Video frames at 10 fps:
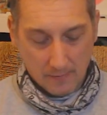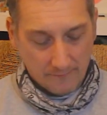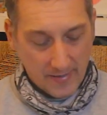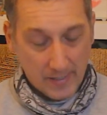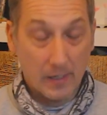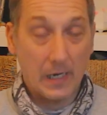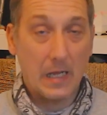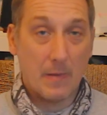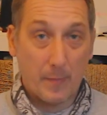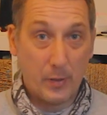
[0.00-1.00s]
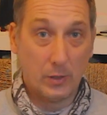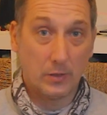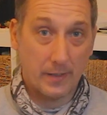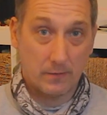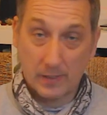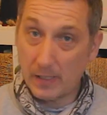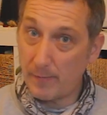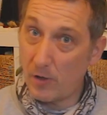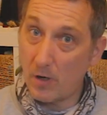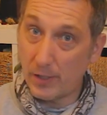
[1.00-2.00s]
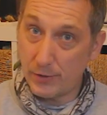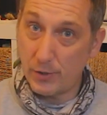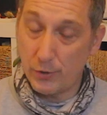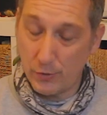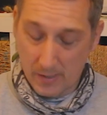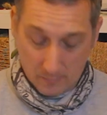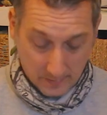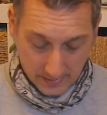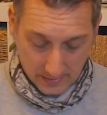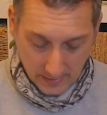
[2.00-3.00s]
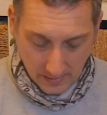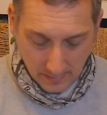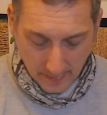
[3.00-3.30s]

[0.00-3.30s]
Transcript: Very rarely am I pulling. Don't get me wrong, I do it when it's needed,